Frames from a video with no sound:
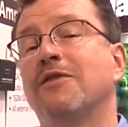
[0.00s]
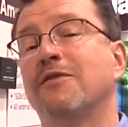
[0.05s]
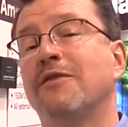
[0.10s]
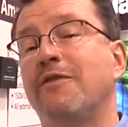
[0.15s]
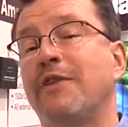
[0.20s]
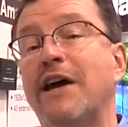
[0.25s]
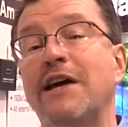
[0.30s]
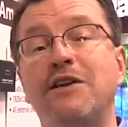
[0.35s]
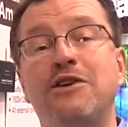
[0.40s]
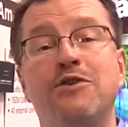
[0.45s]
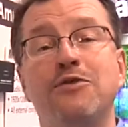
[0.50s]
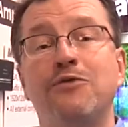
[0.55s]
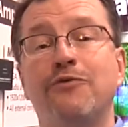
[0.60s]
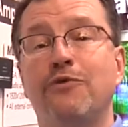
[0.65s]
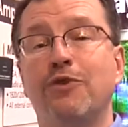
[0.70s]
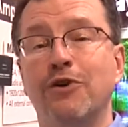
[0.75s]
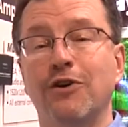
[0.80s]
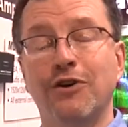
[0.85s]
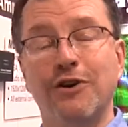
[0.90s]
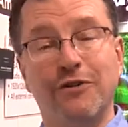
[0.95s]
Thank you
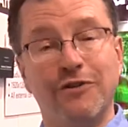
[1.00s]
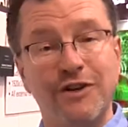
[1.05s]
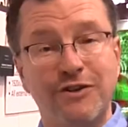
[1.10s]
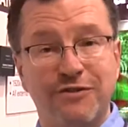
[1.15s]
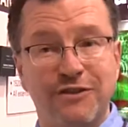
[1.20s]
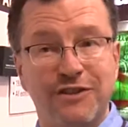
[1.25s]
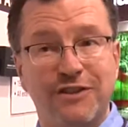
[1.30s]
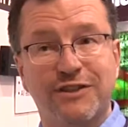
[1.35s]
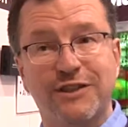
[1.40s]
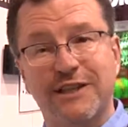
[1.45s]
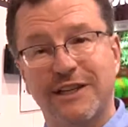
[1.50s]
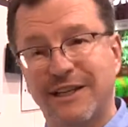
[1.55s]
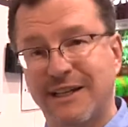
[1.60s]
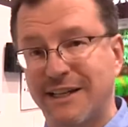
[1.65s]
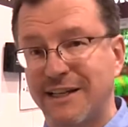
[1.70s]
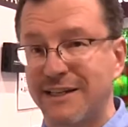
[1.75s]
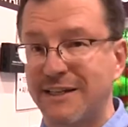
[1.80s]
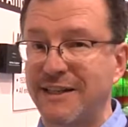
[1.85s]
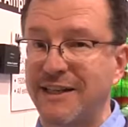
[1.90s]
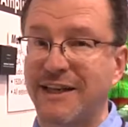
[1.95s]
for your interest
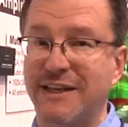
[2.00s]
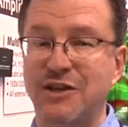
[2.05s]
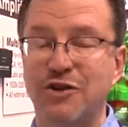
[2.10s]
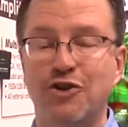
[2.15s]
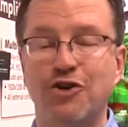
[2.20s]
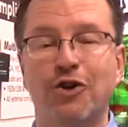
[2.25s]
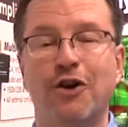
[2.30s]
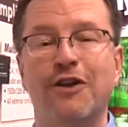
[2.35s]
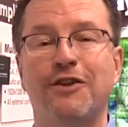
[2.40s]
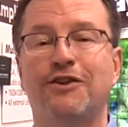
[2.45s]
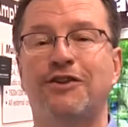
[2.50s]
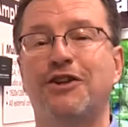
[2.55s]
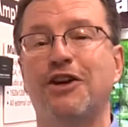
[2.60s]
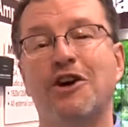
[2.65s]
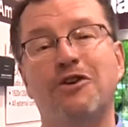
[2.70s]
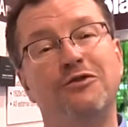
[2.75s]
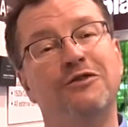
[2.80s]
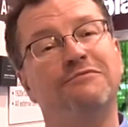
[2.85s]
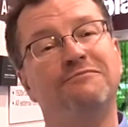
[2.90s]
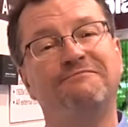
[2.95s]
and enjoy the show.